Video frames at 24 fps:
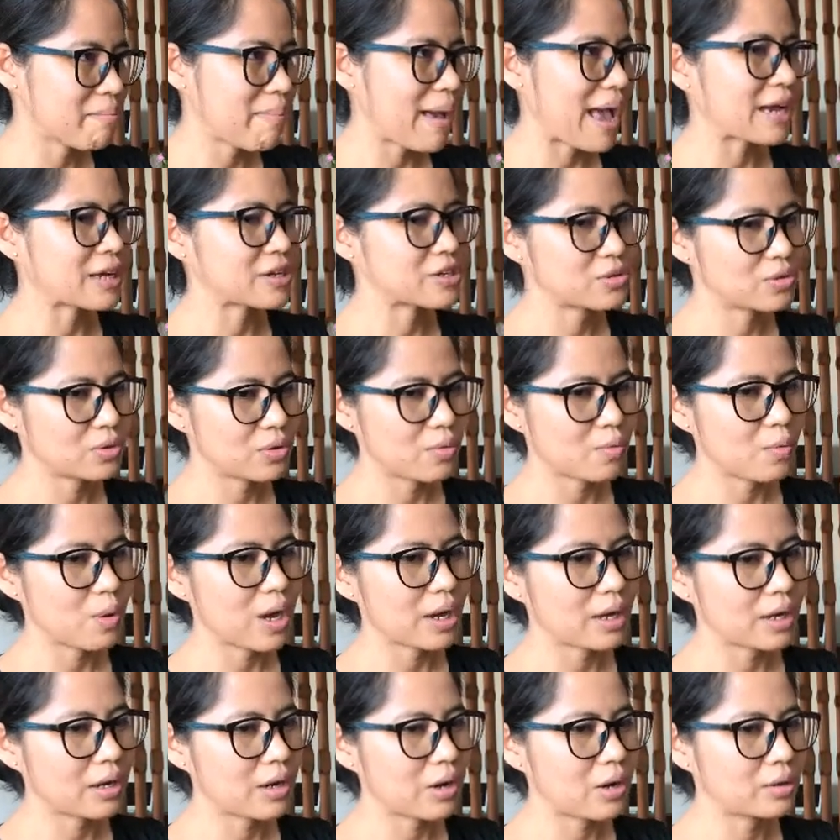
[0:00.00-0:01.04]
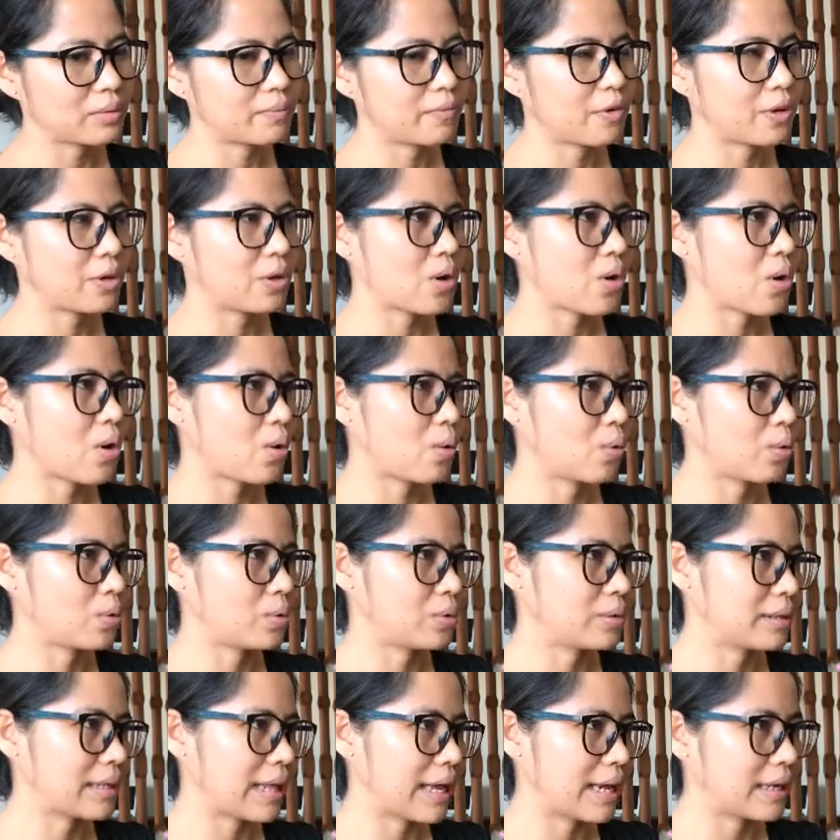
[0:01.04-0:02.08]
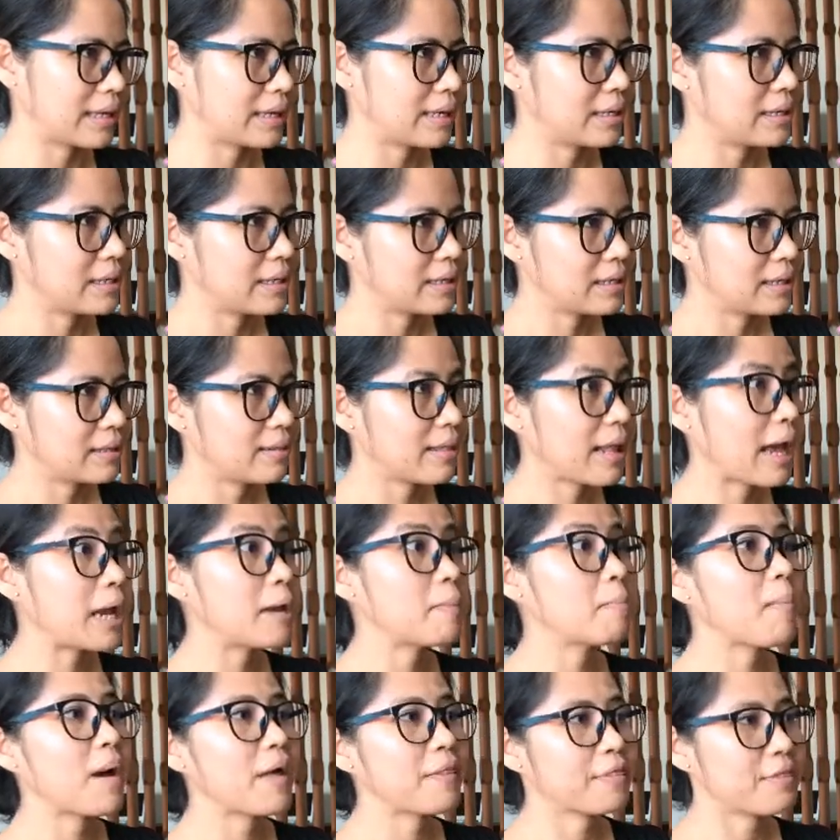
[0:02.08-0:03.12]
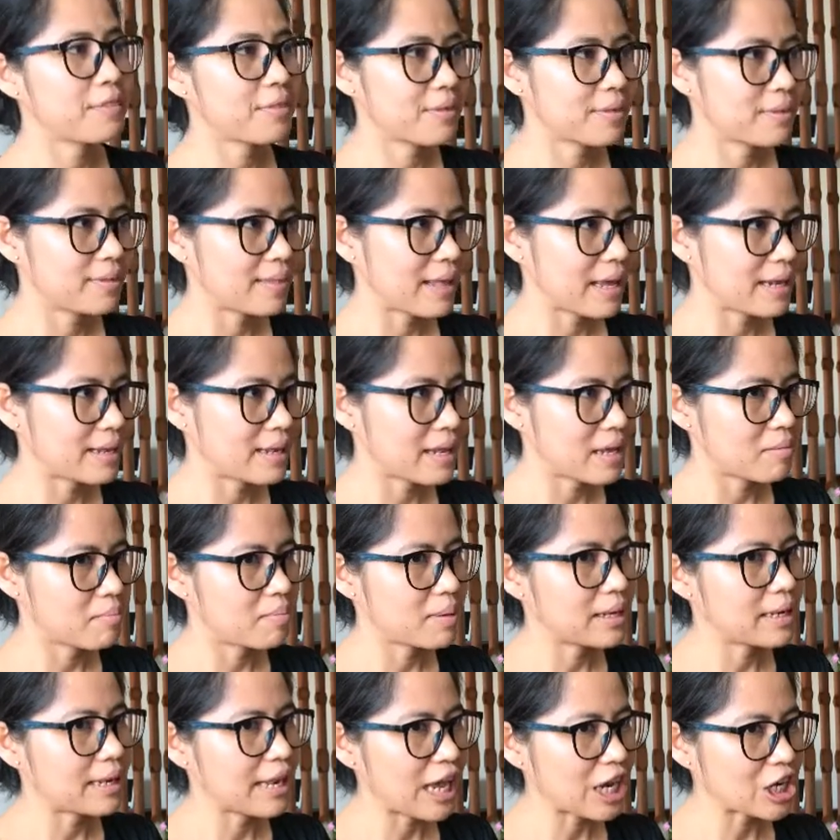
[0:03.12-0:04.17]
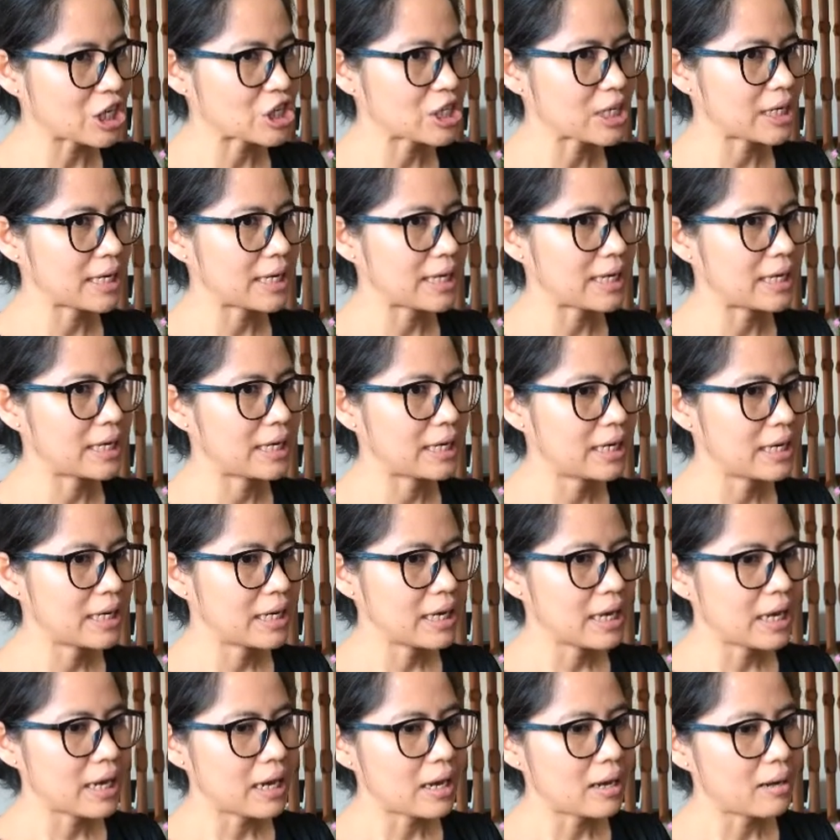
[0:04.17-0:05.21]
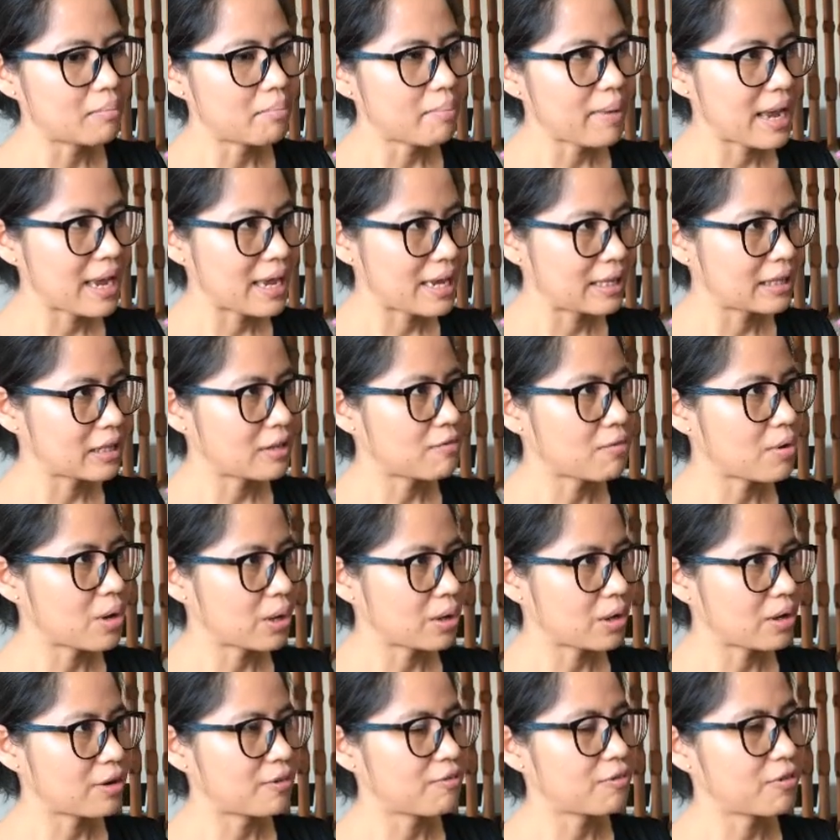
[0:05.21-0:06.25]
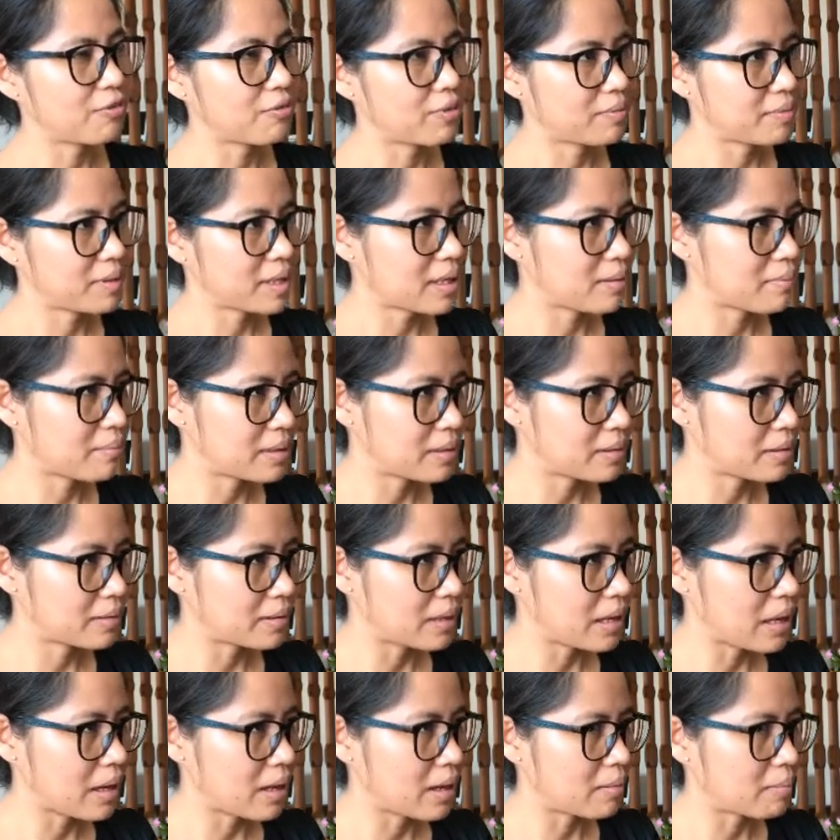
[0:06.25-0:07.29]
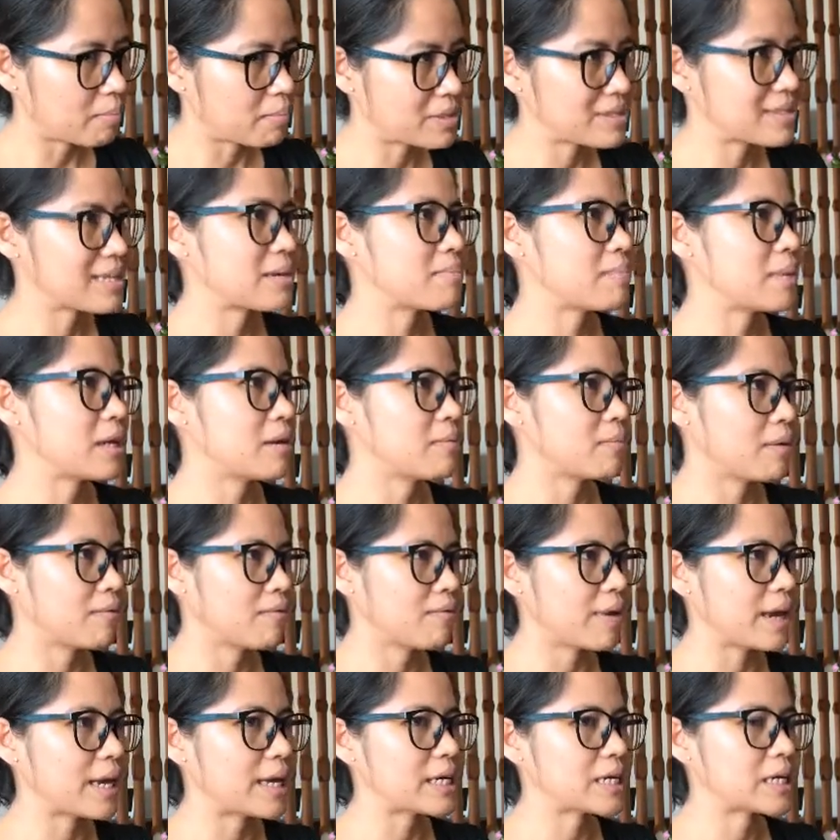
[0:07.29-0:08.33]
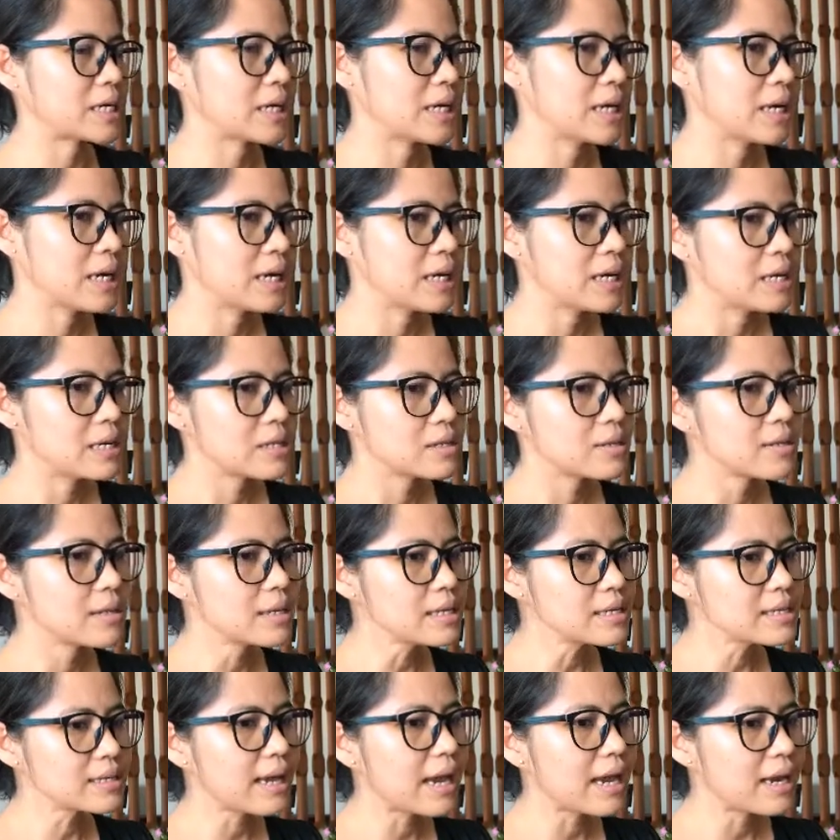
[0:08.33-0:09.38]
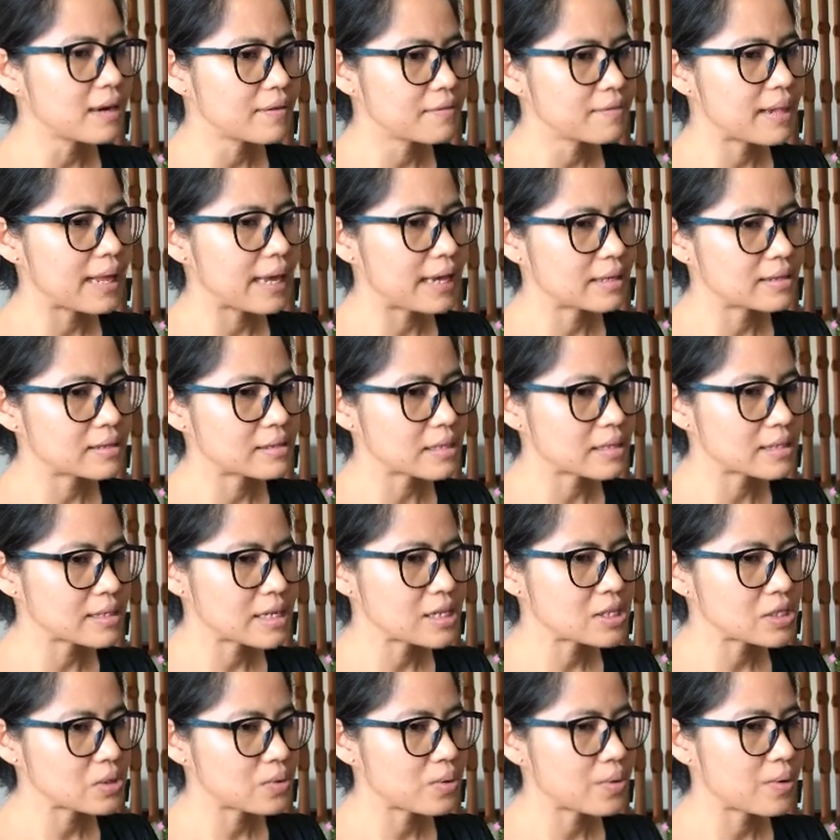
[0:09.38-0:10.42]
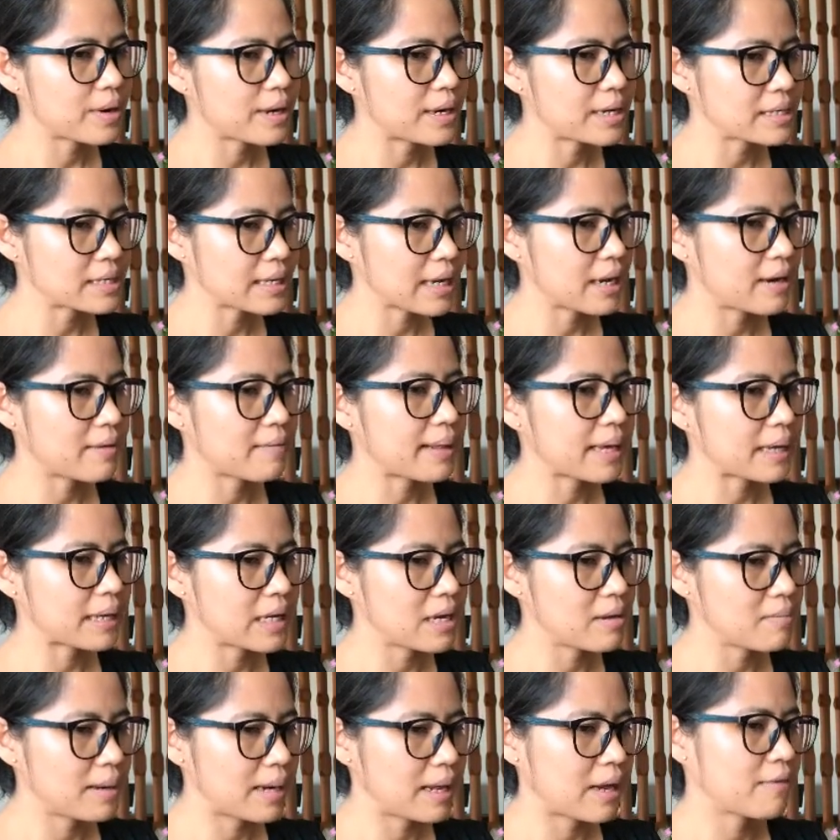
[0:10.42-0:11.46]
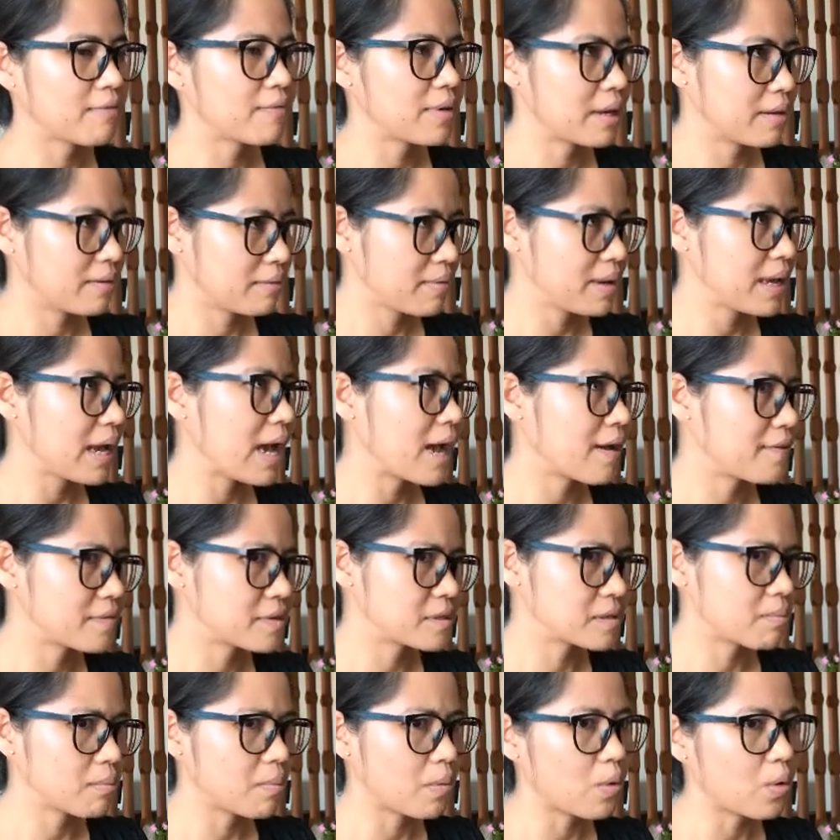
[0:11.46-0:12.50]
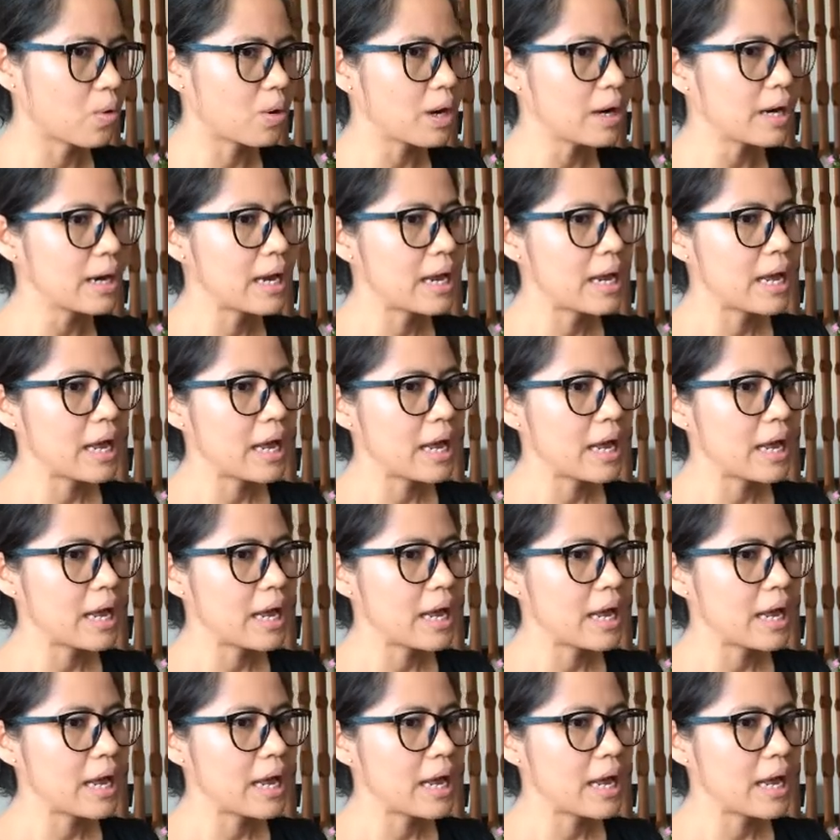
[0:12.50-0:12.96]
back to the worker for the whole like nine months that they've been actually um, paying the worker for 50% uh, percent minimum wage. Mm. So this kind of like success stories kind of like keep it up. We, we have some more.